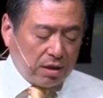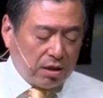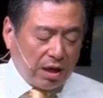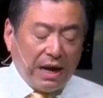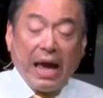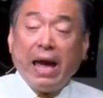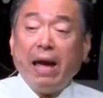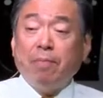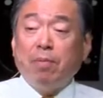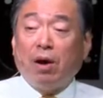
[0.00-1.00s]
the
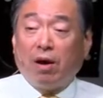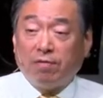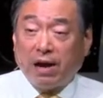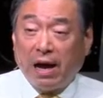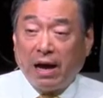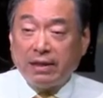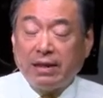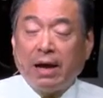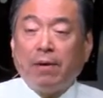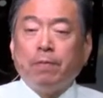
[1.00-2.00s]
Lamb of God.
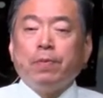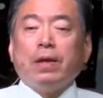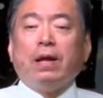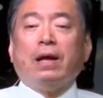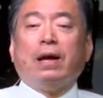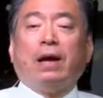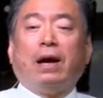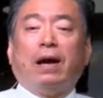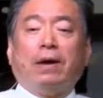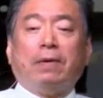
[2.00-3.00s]
Now,
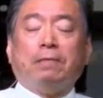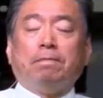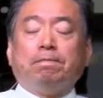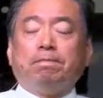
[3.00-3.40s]
um,